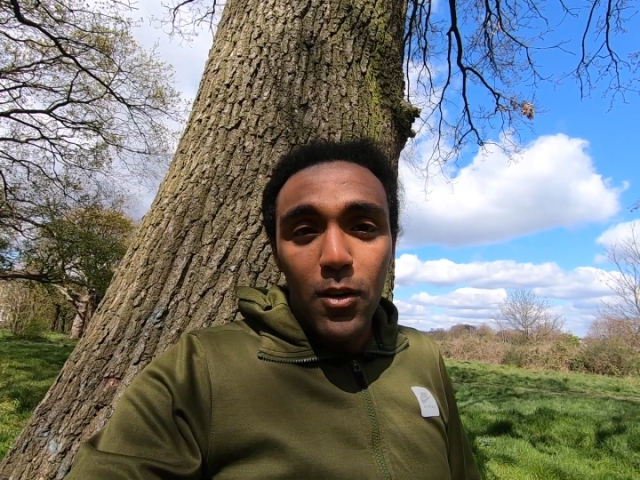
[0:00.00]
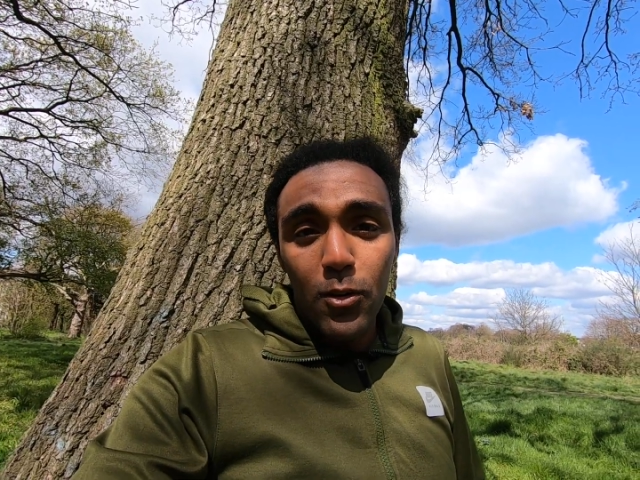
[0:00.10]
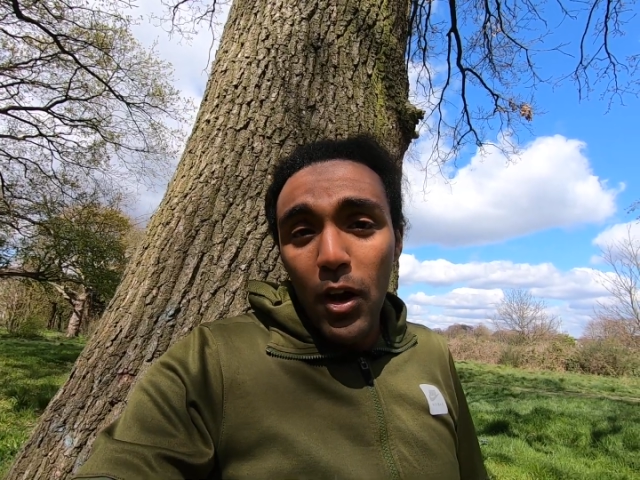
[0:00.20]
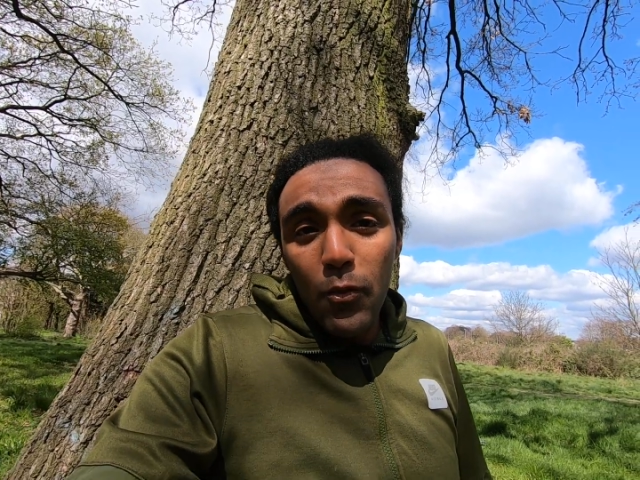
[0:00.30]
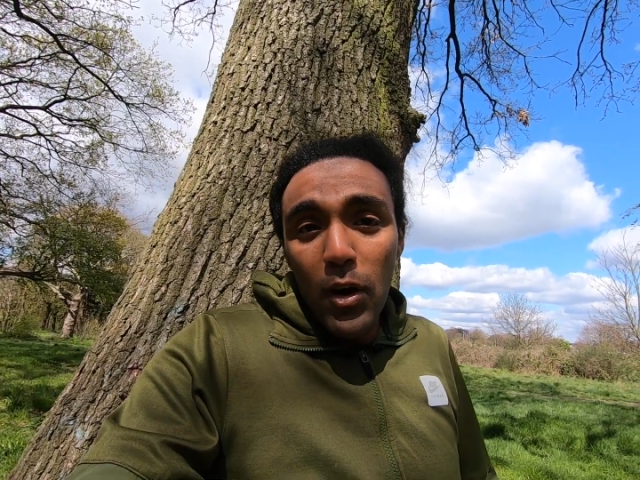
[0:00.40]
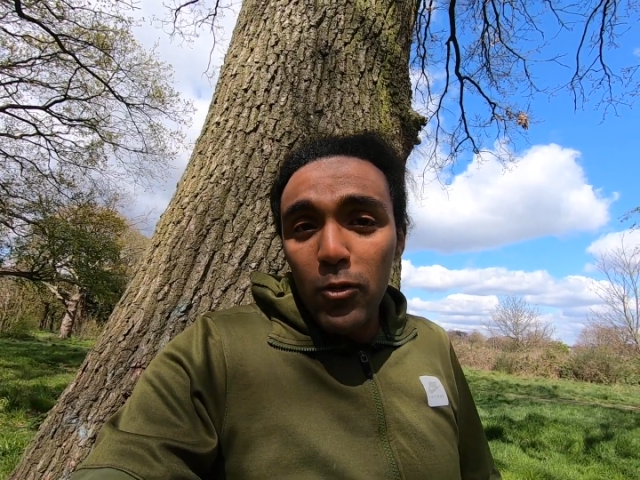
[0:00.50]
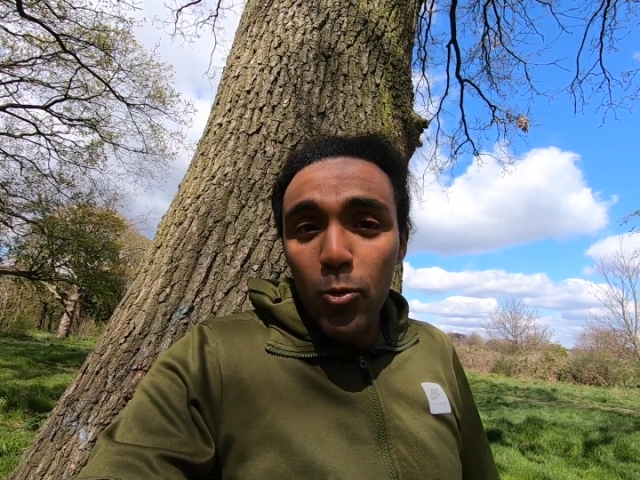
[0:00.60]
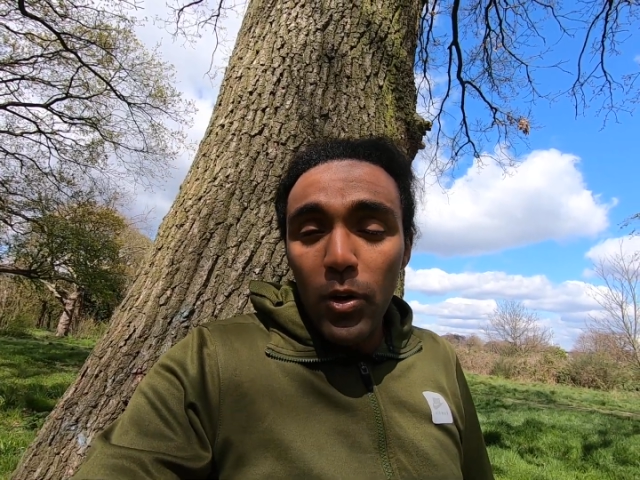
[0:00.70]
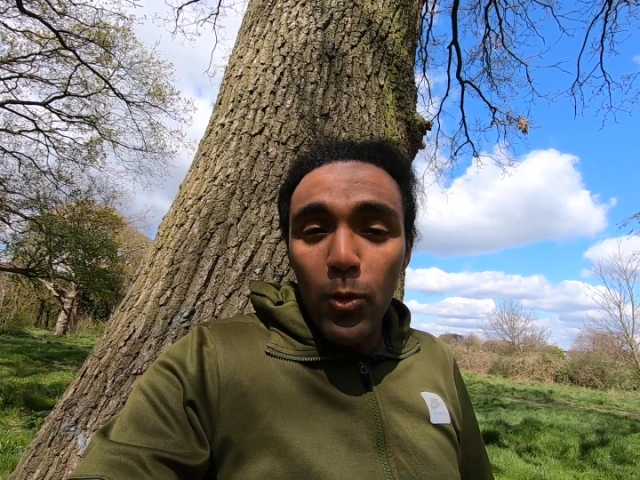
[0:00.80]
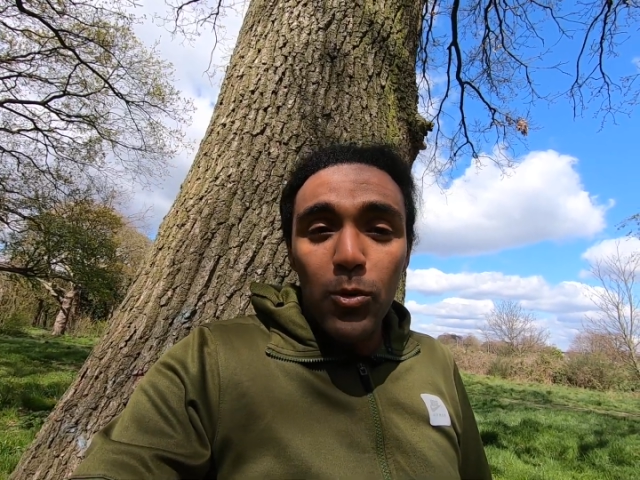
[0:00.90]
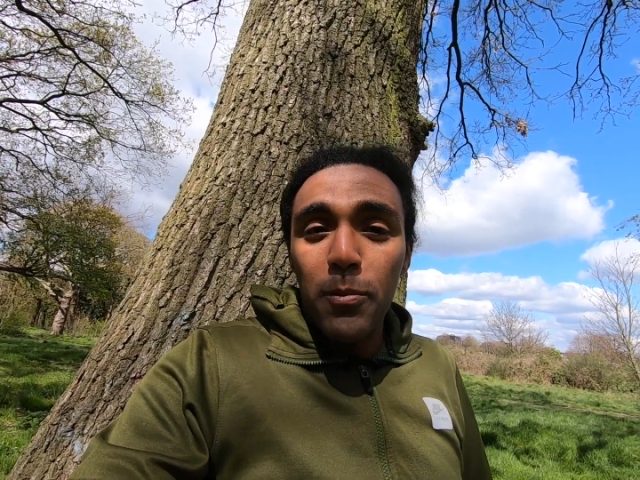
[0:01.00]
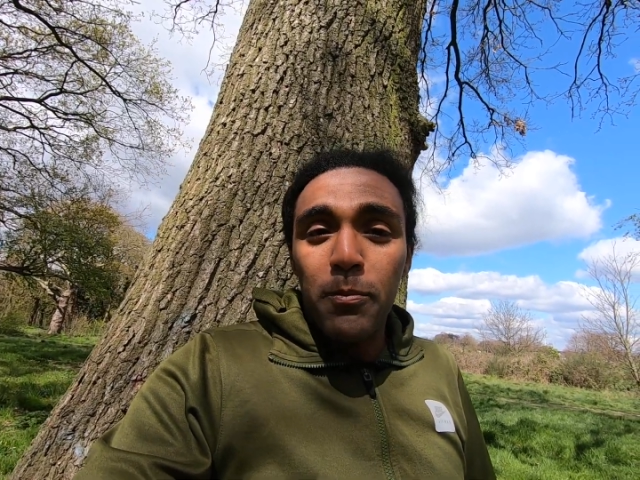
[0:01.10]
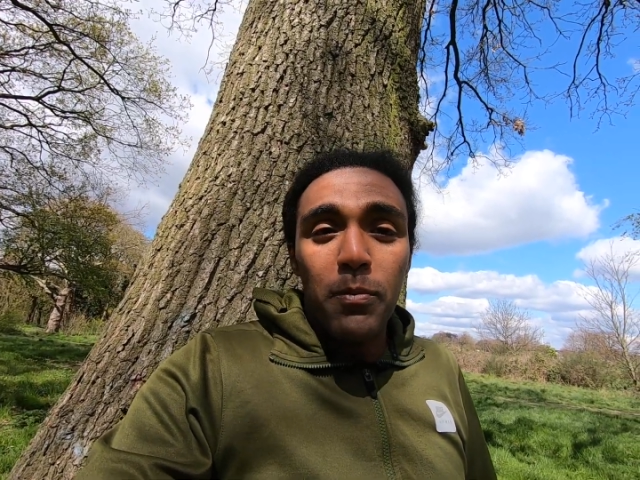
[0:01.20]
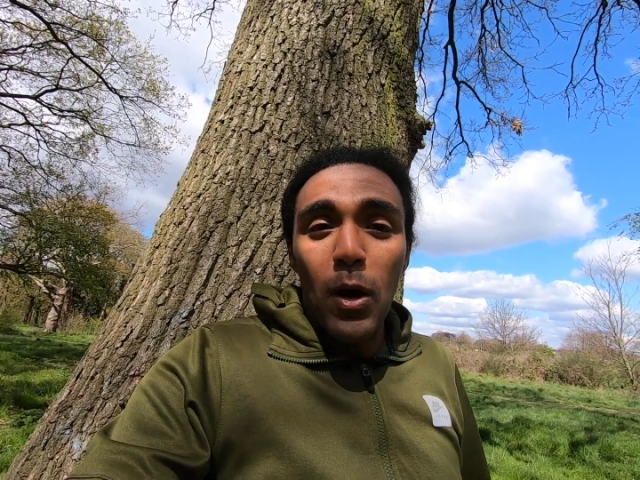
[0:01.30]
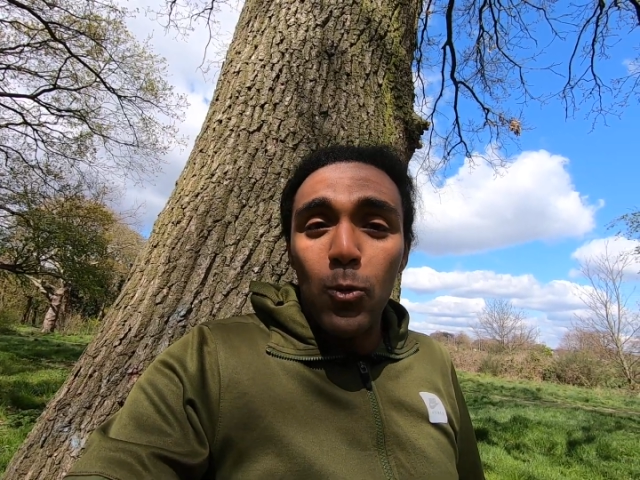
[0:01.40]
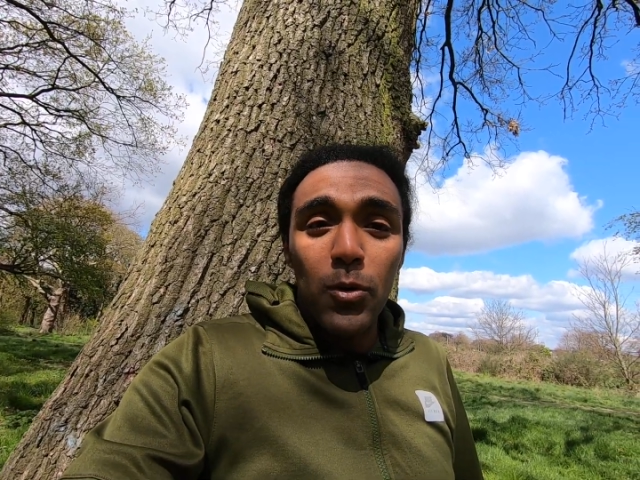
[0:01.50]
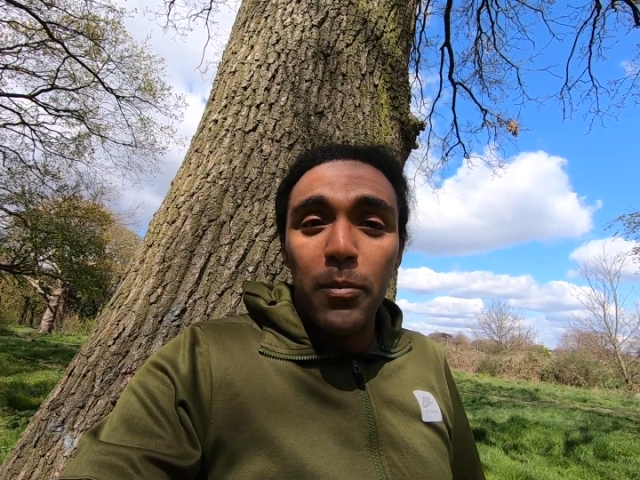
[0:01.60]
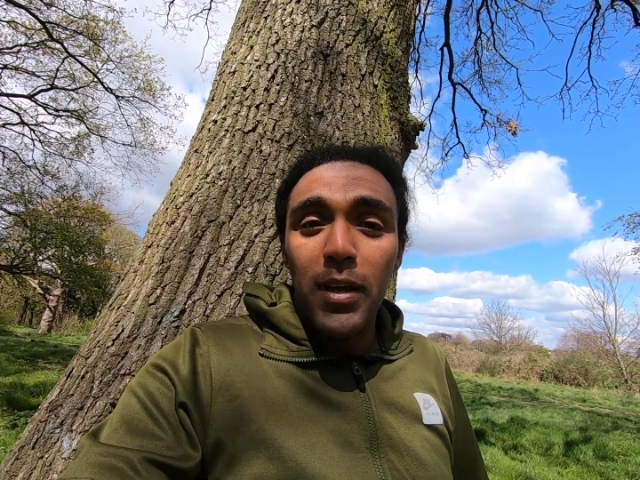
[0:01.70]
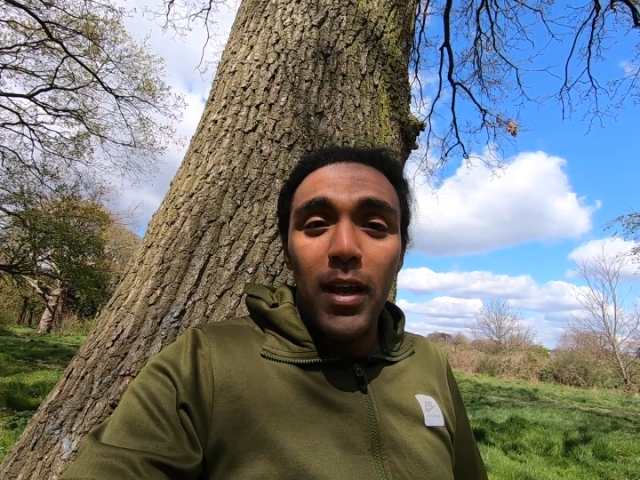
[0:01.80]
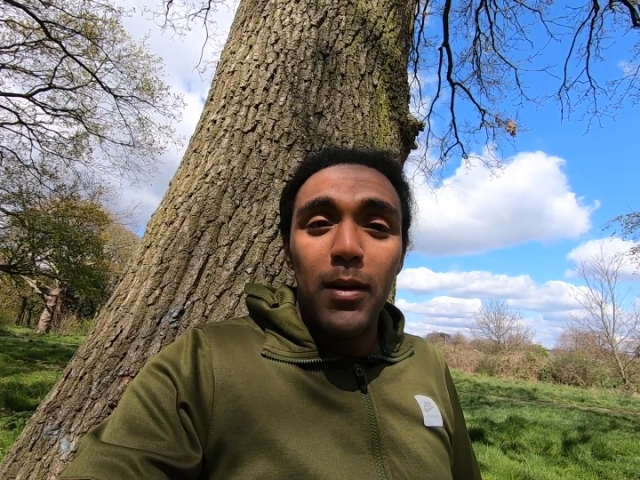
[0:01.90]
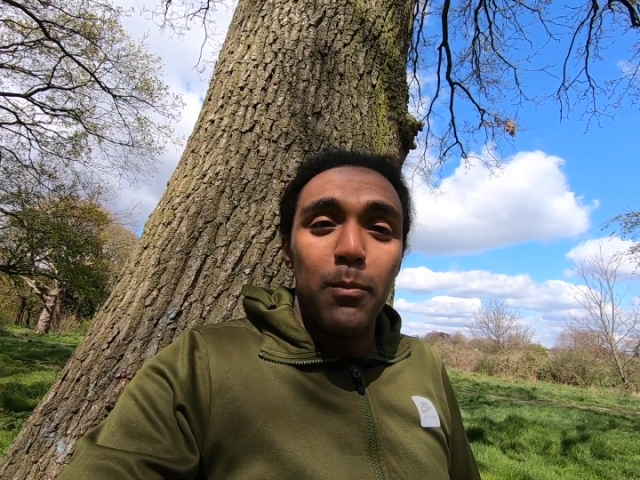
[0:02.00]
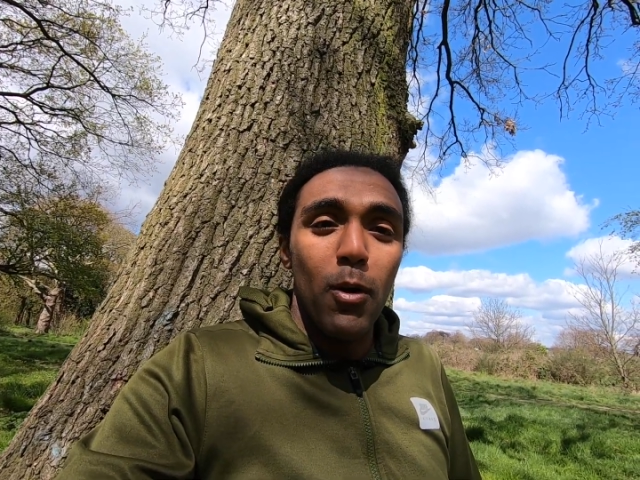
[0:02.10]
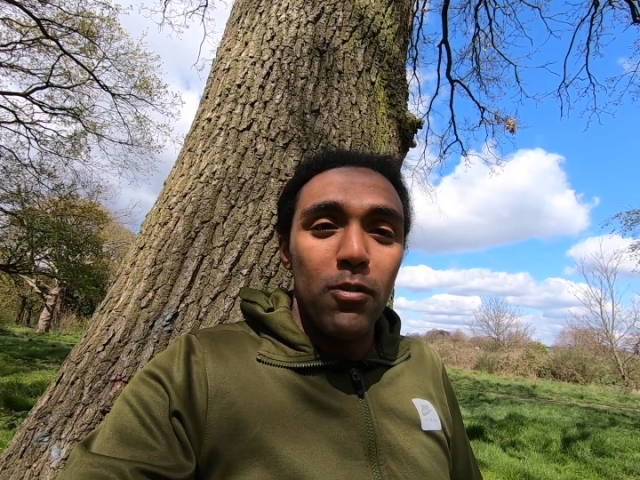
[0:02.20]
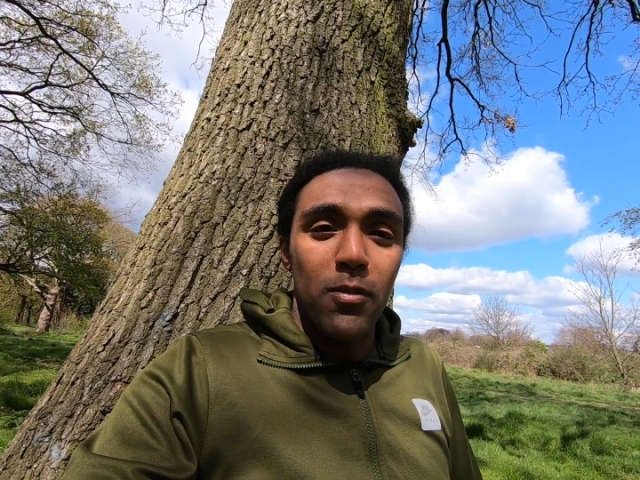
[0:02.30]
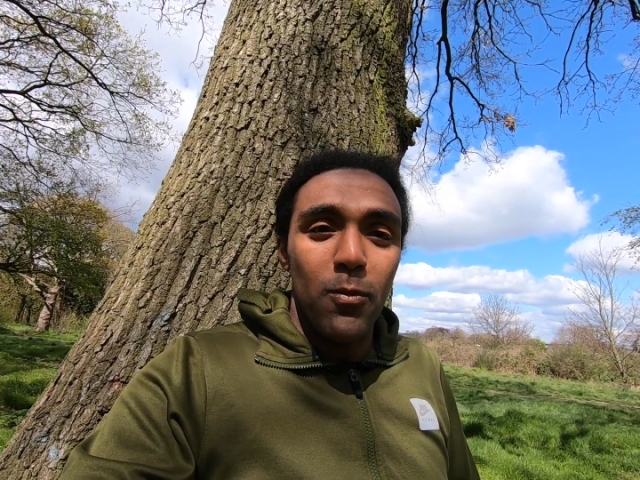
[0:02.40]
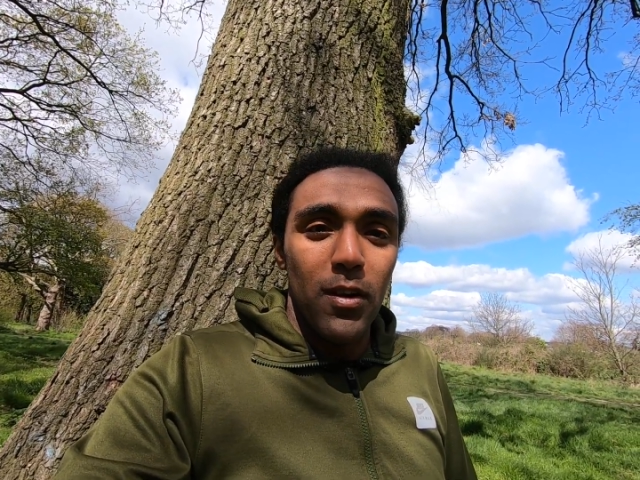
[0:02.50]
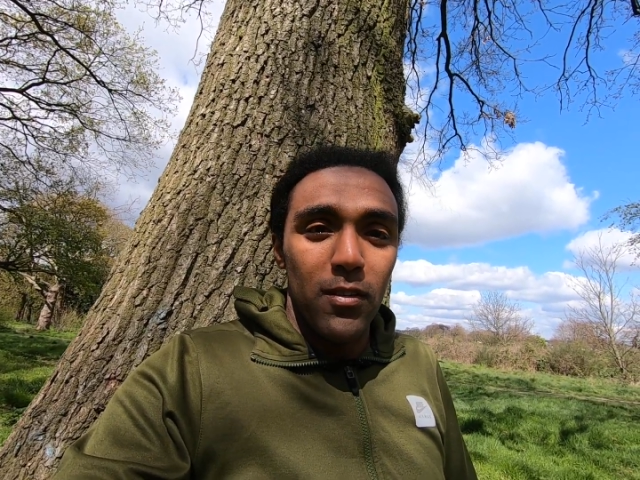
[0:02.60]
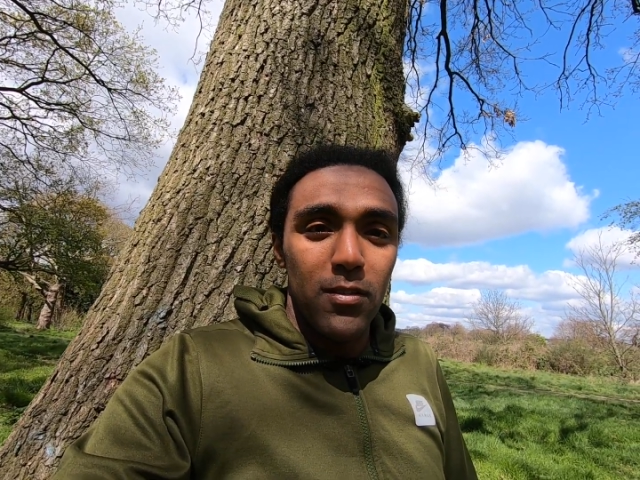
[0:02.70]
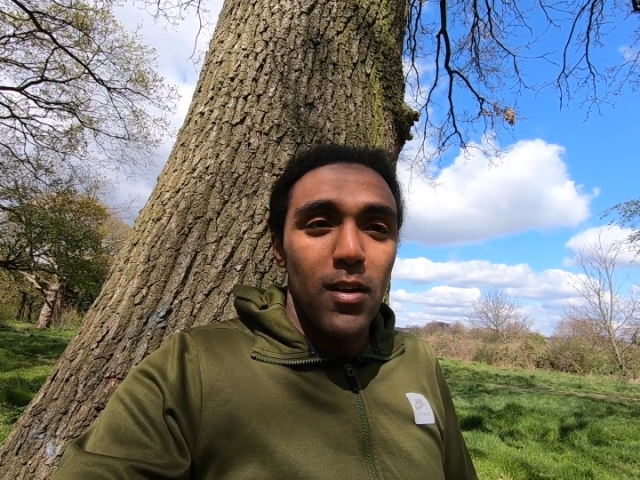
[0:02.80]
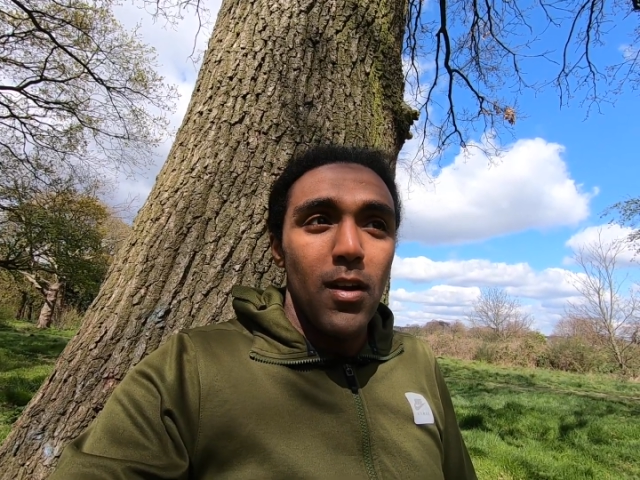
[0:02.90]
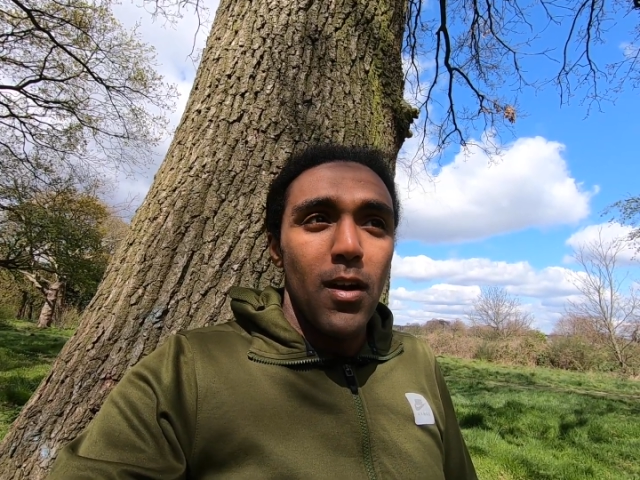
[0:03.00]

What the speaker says: because otherwise I wouldn't be getting in boxing rings.